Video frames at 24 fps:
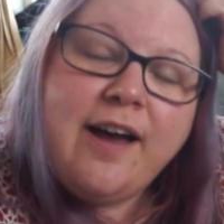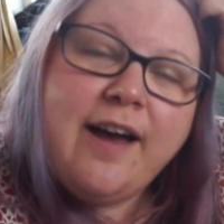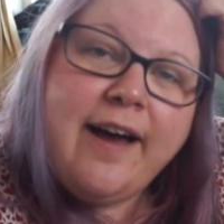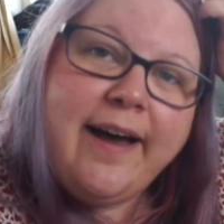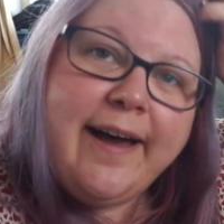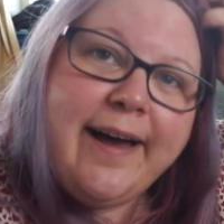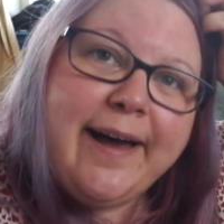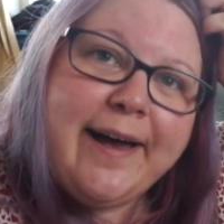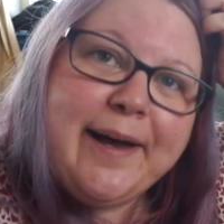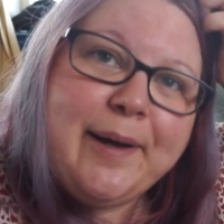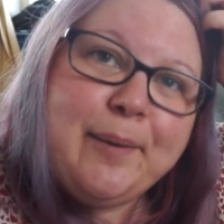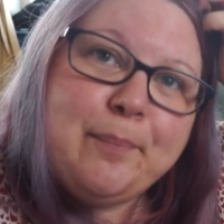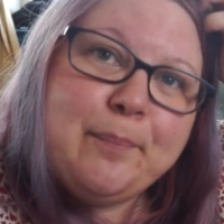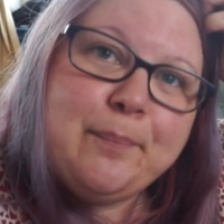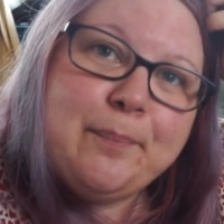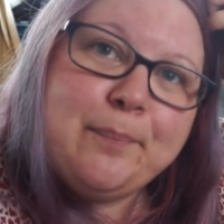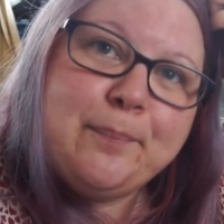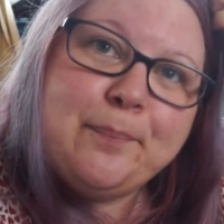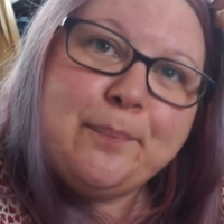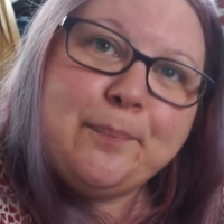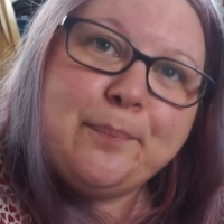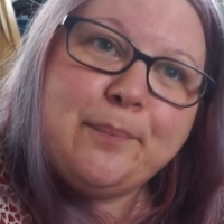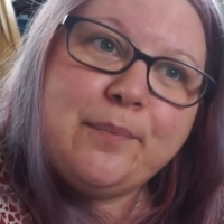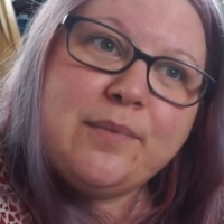
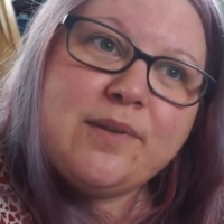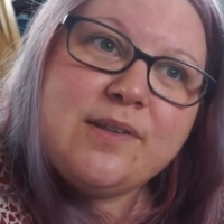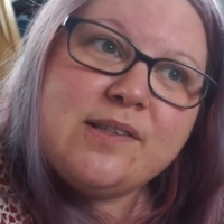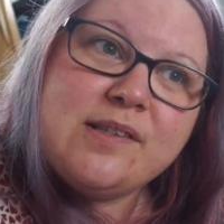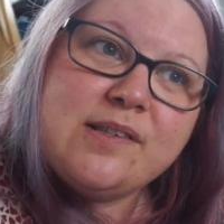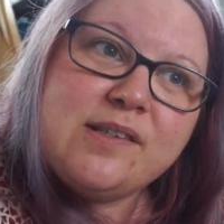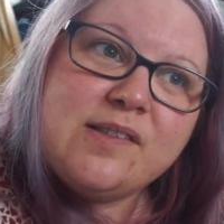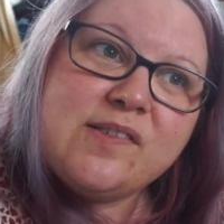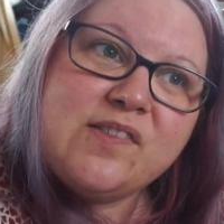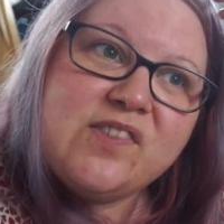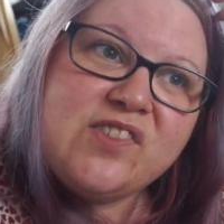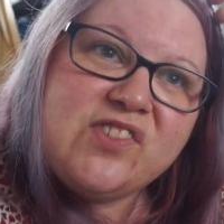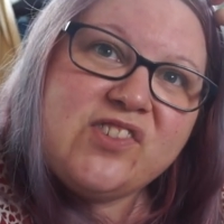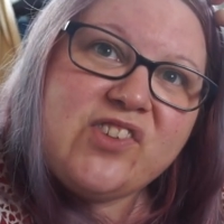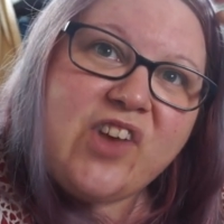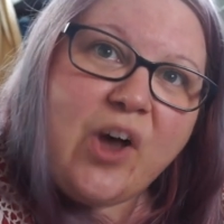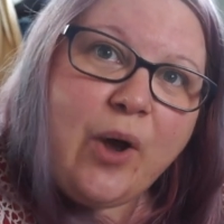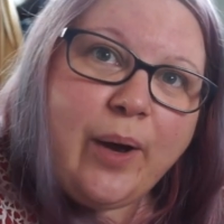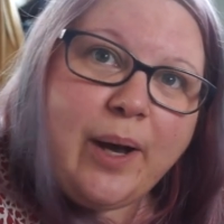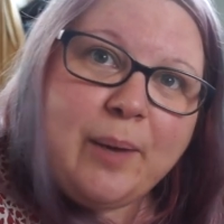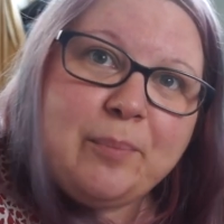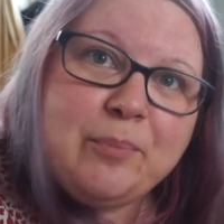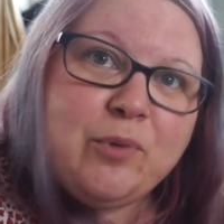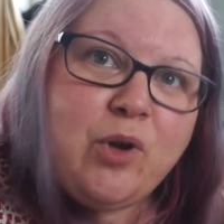Um, so
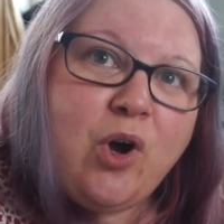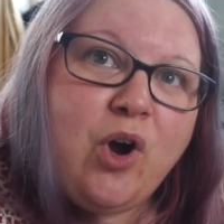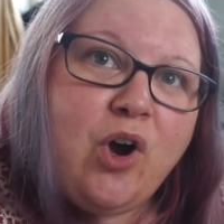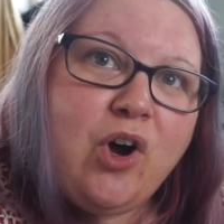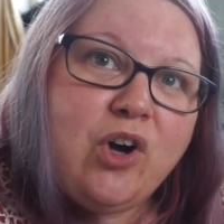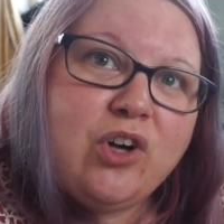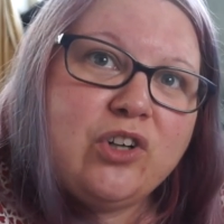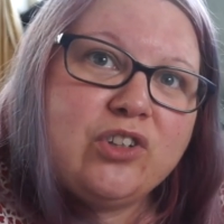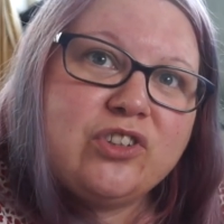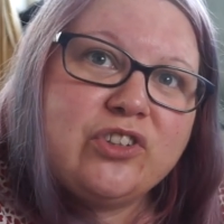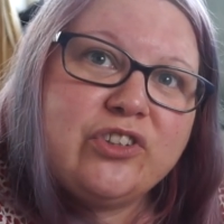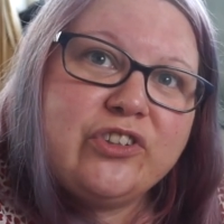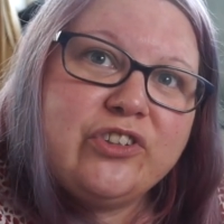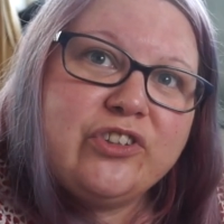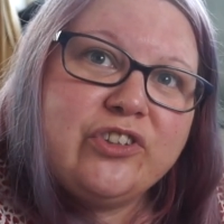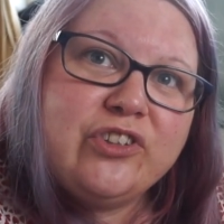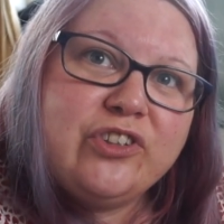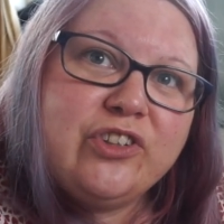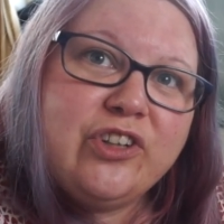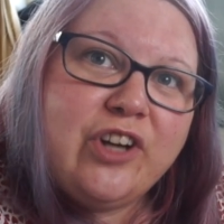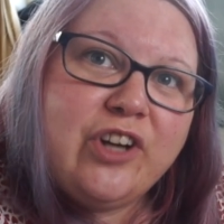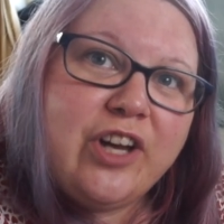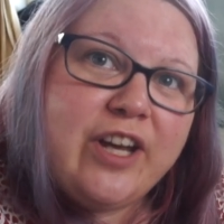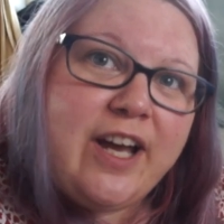I'm not
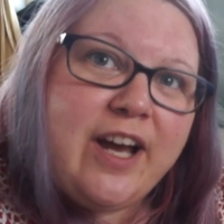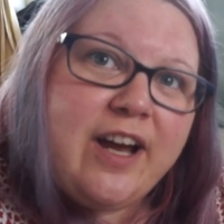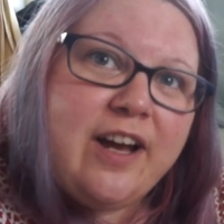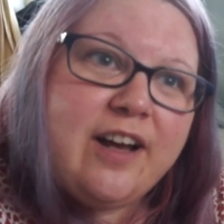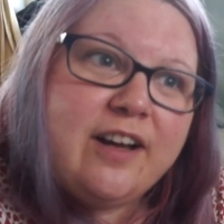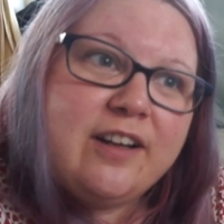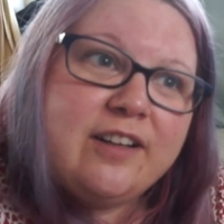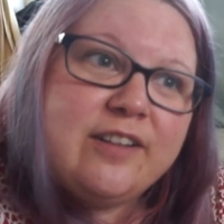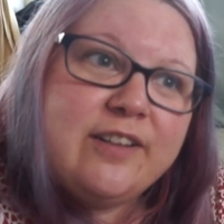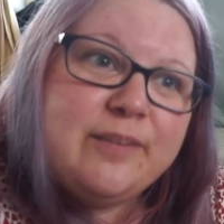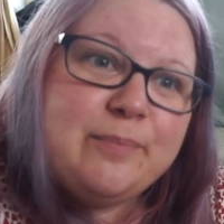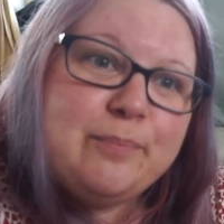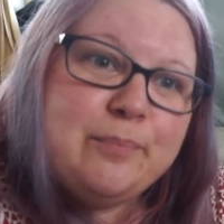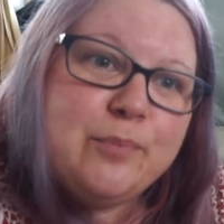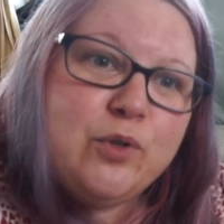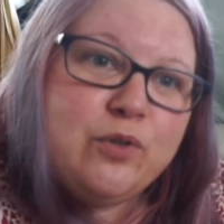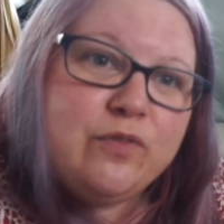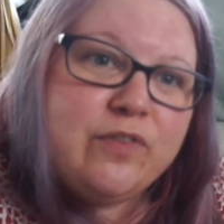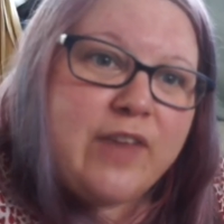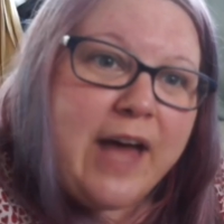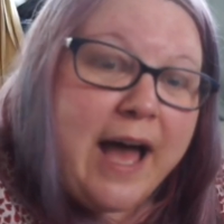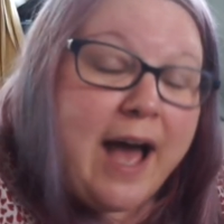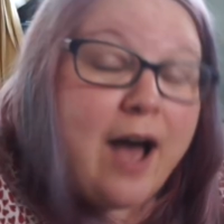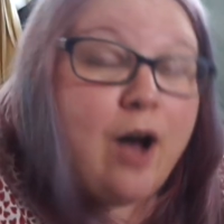gonna
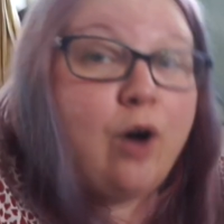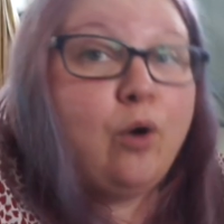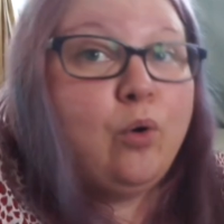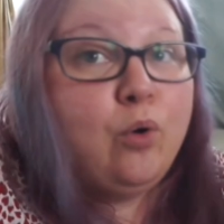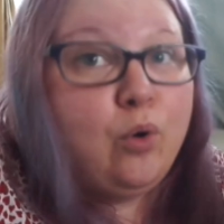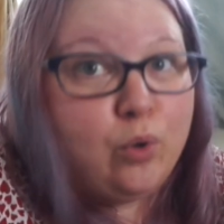move that.